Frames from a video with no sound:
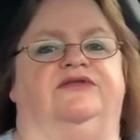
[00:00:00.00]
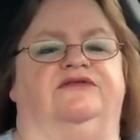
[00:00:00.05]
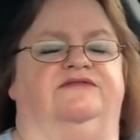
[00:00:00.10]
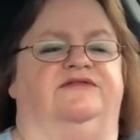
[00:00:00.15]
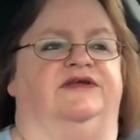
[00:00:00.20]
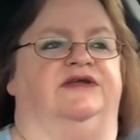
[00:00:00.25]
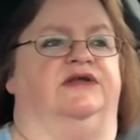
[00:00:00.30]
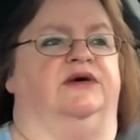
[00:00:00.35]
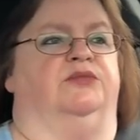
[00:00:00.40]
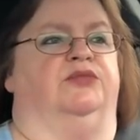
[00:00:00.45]
the
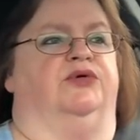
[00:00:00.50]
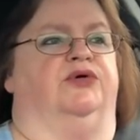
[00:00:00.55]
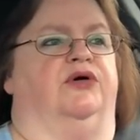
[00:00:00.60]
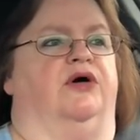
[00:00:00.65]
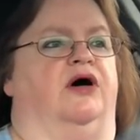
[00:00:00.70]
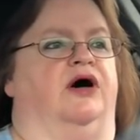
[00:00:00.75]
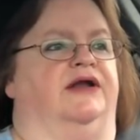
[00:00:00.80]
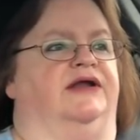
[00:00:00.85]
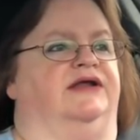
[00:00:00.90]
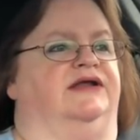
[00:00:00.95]
VIN
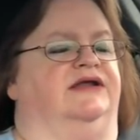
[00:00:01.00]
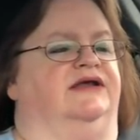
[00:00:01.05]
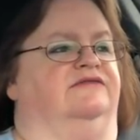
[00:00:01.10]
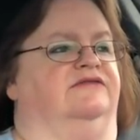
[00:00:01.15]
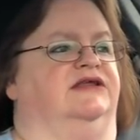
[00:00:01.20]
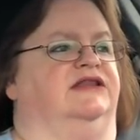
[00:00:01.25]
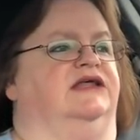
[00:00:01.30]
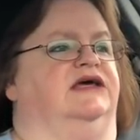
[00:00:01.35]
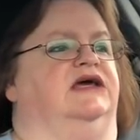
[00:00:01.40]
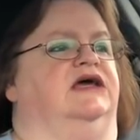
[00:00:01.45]
number on it and
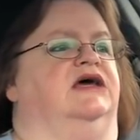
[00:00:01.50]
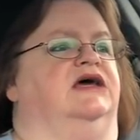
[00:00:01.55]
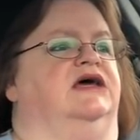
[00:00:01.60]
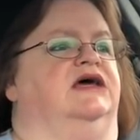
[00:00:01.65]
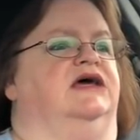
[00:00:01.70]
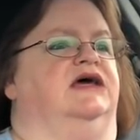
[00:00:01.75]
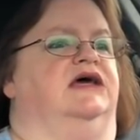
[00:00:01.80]
everything,